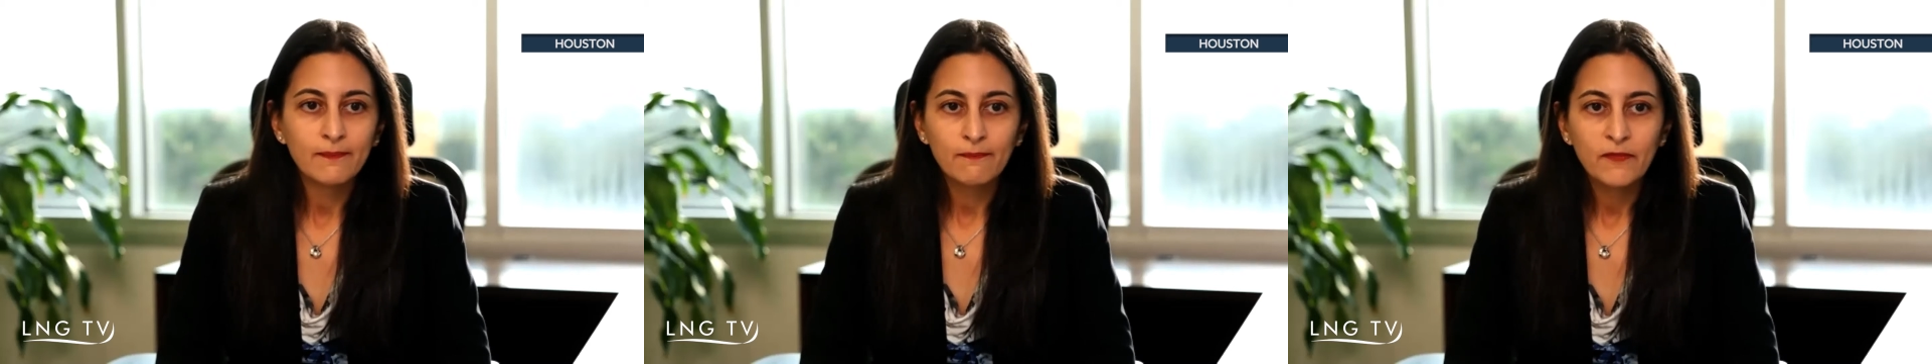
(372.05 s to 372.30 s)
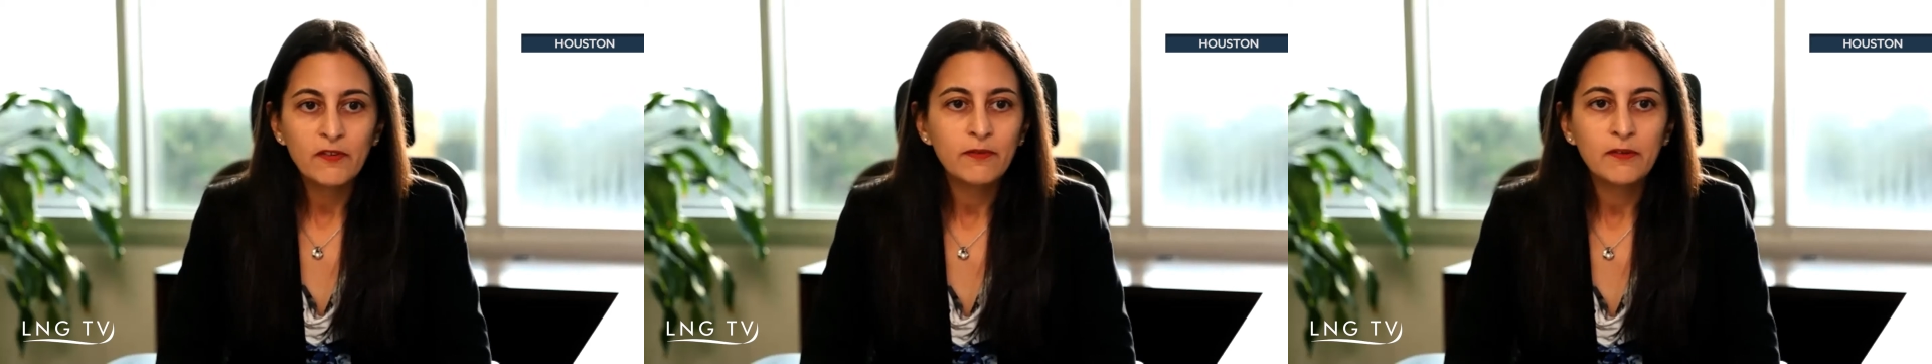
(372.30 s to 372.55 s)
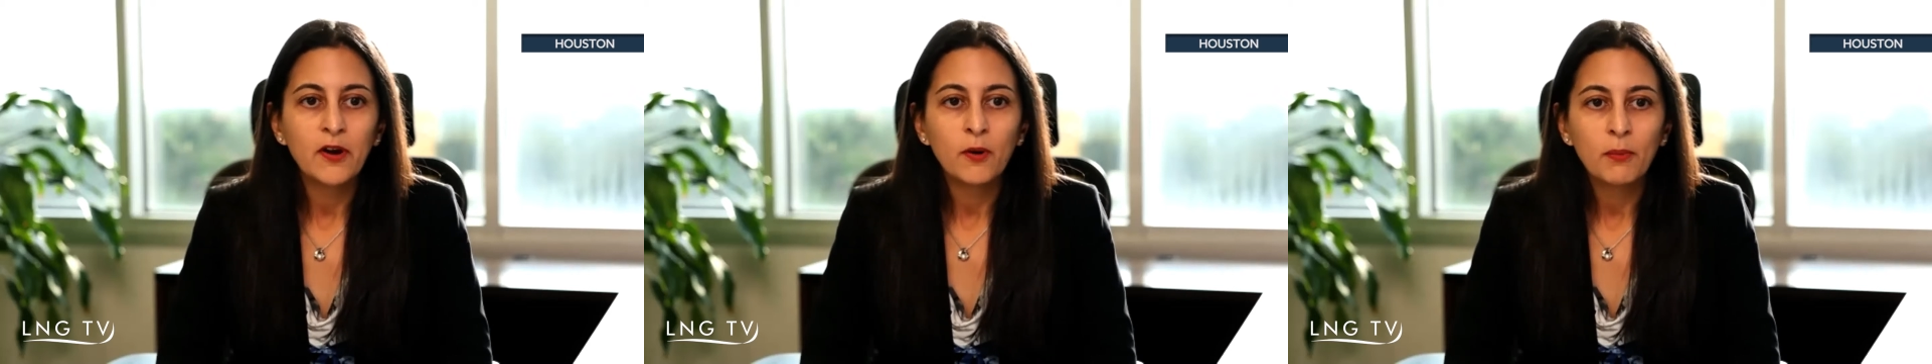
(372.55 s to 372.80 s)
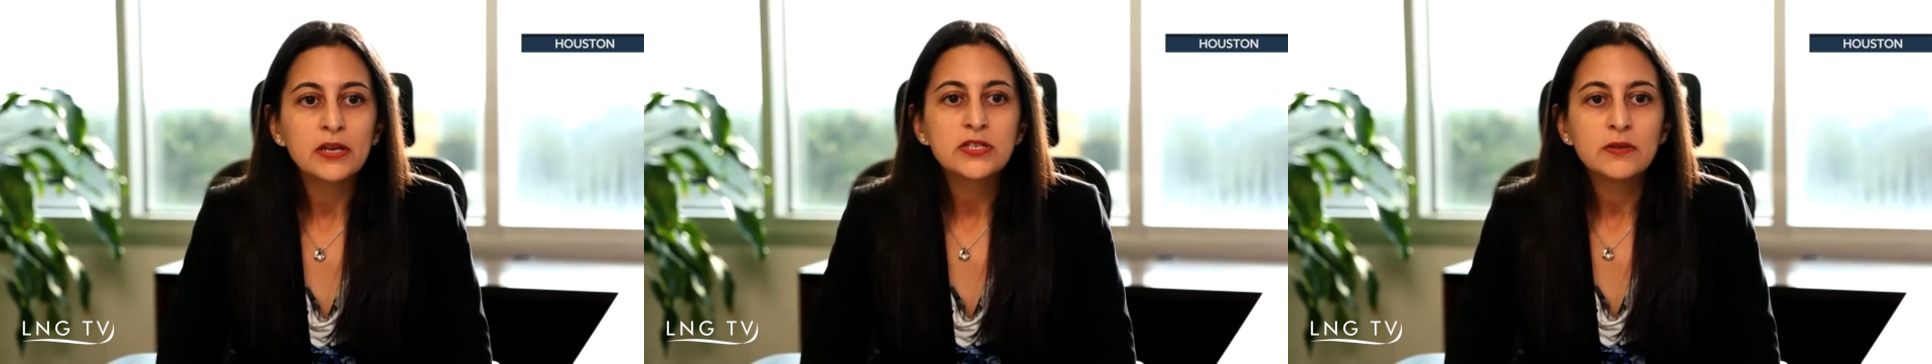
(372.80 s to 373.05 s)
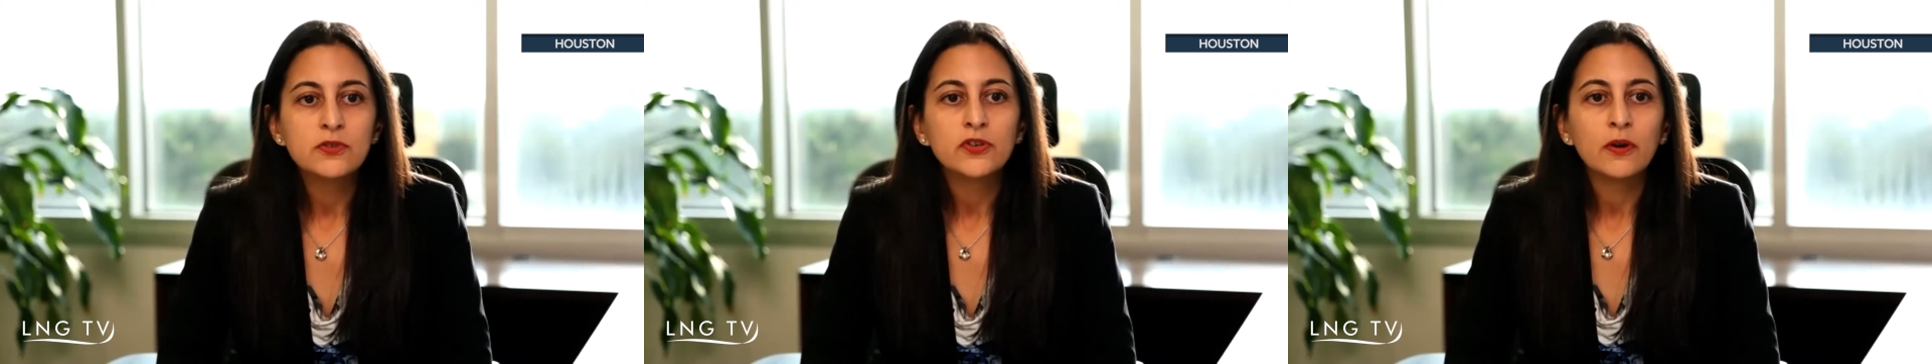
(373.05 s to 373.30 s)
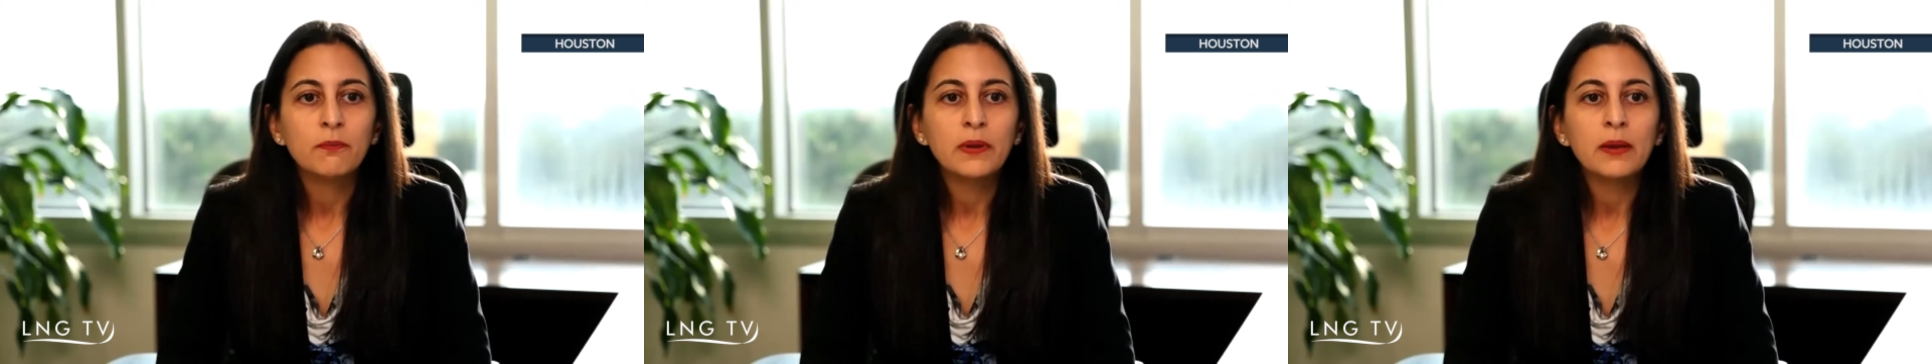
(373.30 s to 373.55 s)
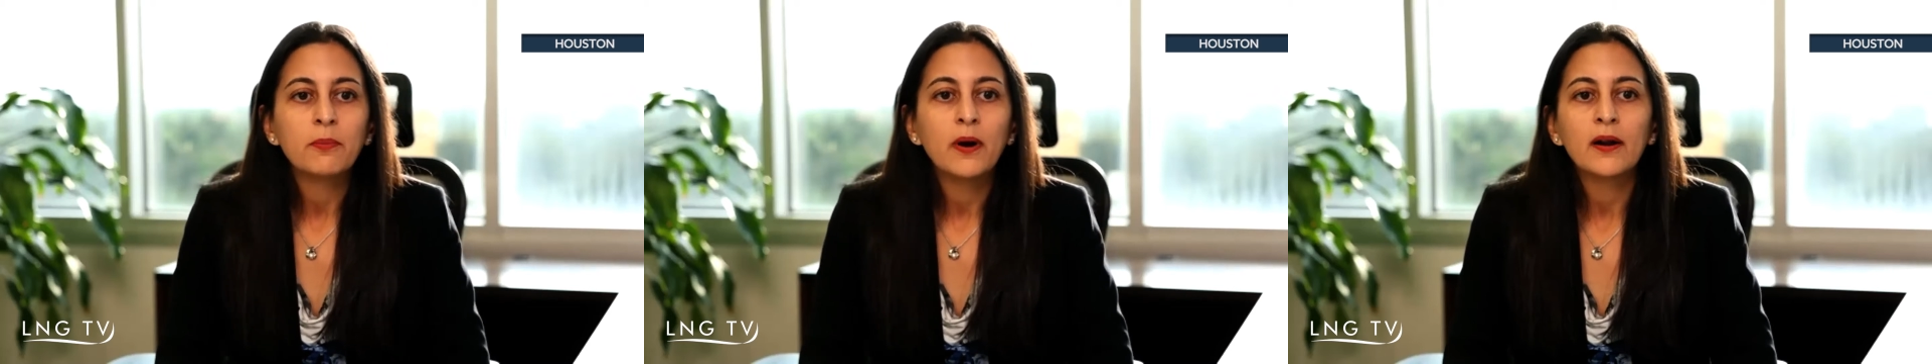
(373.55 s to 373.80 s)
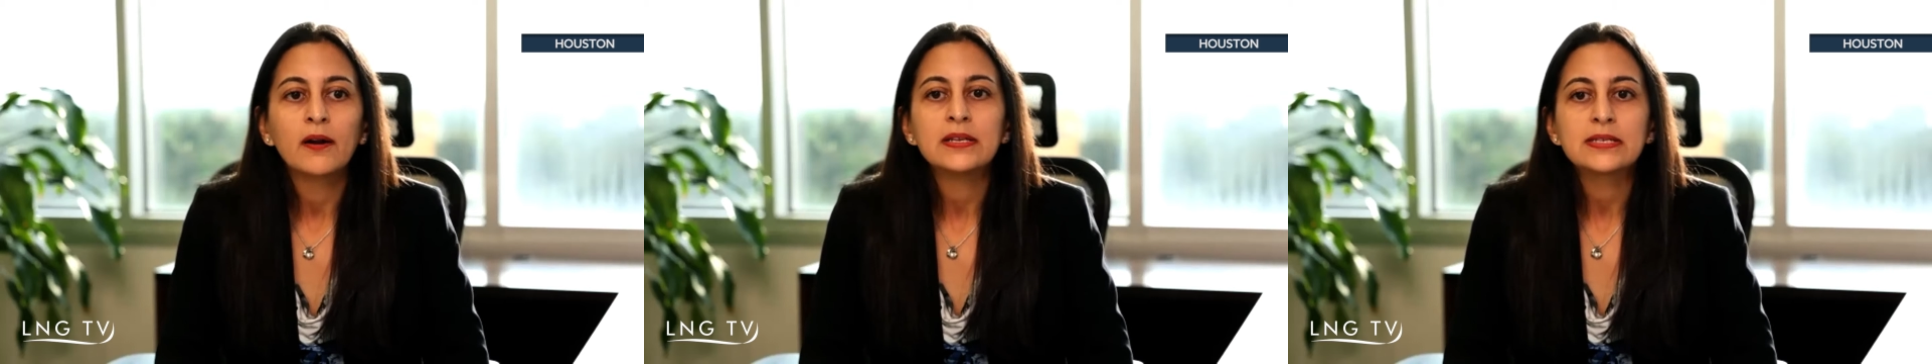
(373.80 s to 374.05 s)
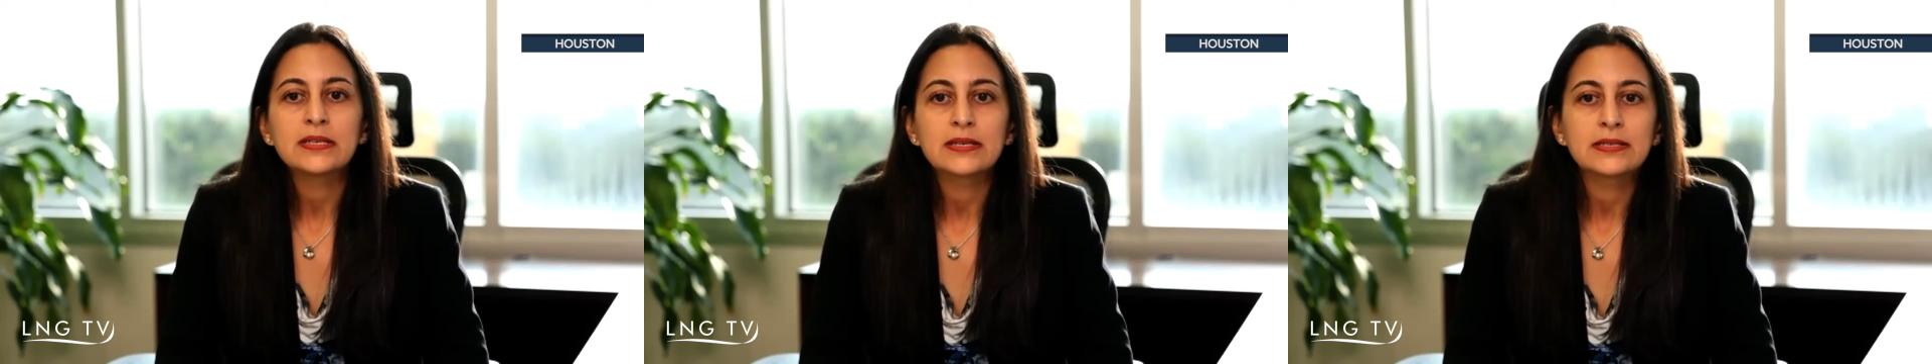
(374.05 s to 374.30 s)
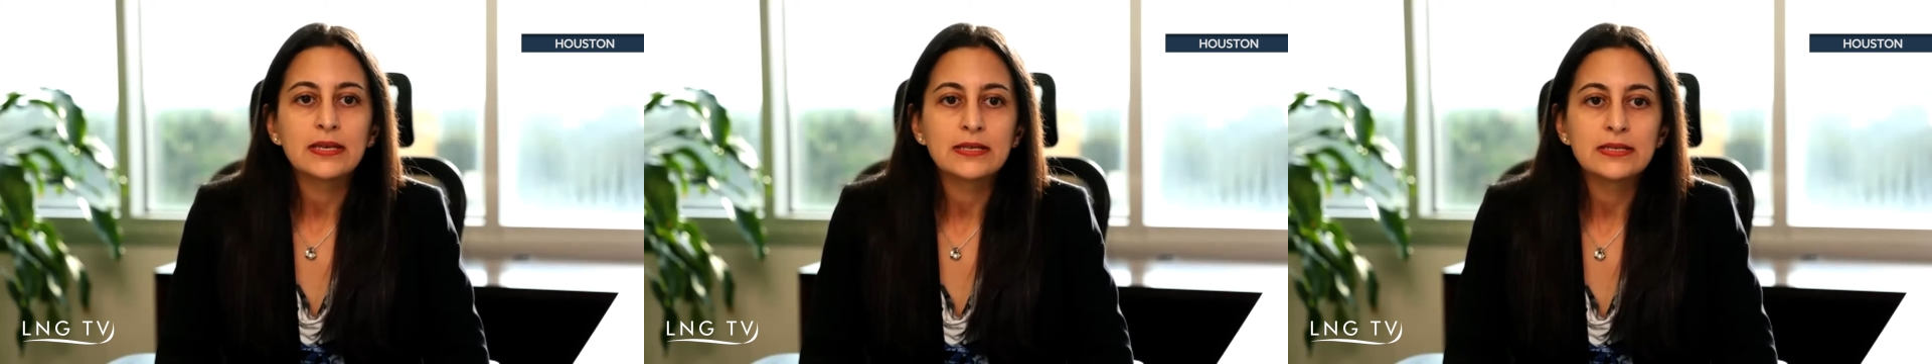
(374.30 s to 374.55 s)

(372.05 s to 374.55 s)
We very much enjoy being part of the success